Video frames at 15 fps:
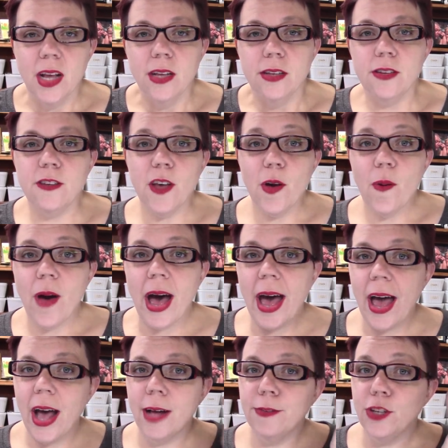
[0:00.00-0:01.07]
So, I
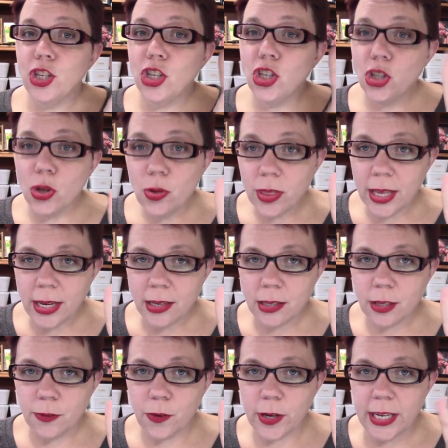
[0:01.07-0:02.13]
have two
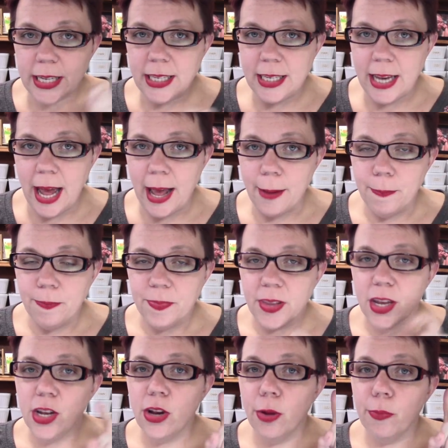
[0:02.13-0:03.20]
things for you today.
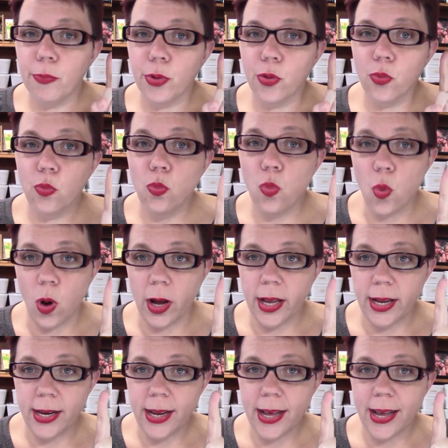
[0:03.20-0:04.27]
Number
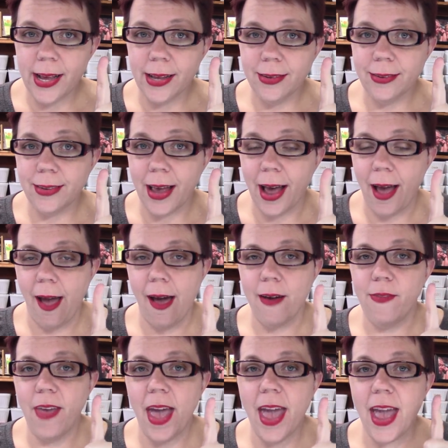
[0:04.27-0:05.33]
one is I
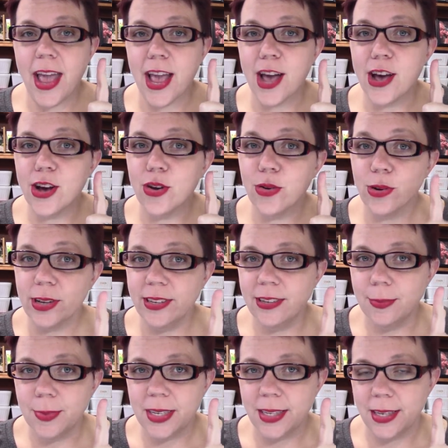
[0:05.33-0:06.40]
have a
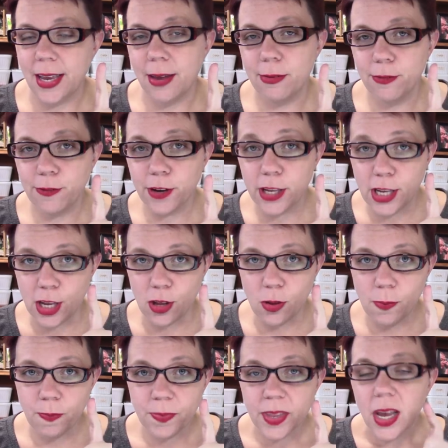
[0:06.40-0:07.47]
Christmas gift for
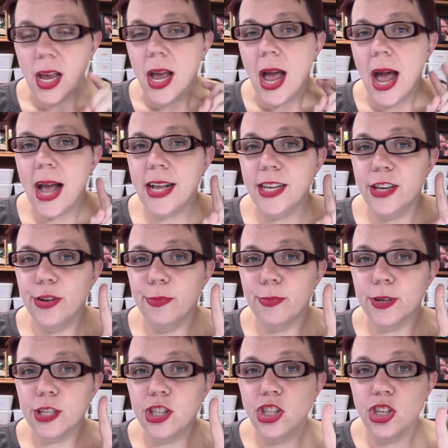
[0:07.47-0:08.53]
you. And
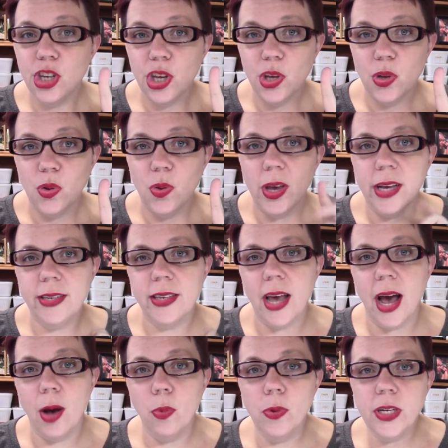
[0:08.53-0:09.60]
number two is
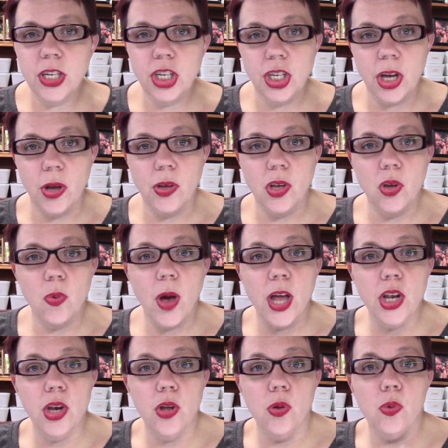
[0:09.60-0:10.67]
I want to show you a
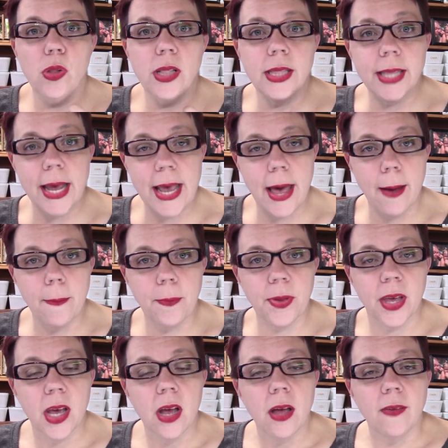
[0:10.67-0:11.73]
new lamp
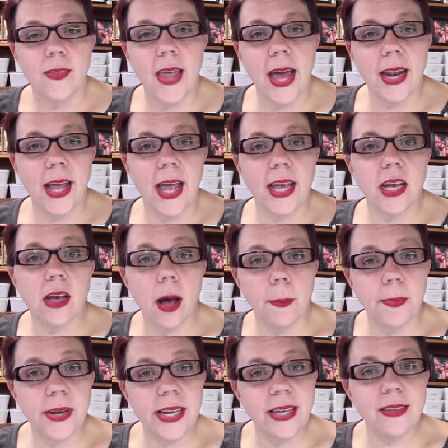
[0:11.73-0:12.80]
that a
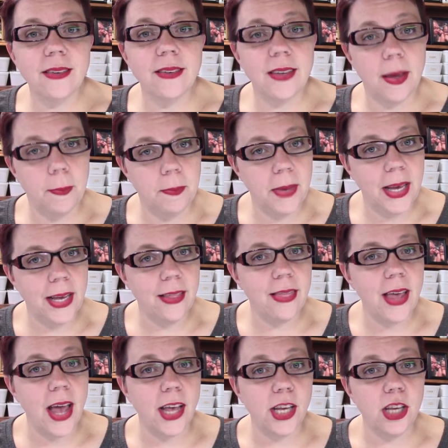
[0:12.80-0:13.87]
company sent me
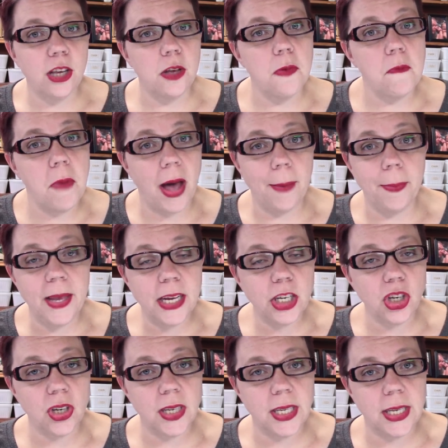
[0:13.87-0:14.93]
that you might be
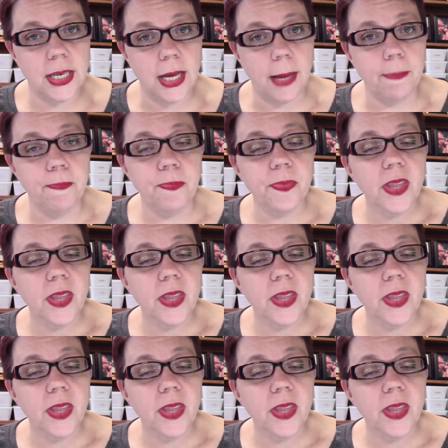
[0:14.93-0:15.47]
interested in.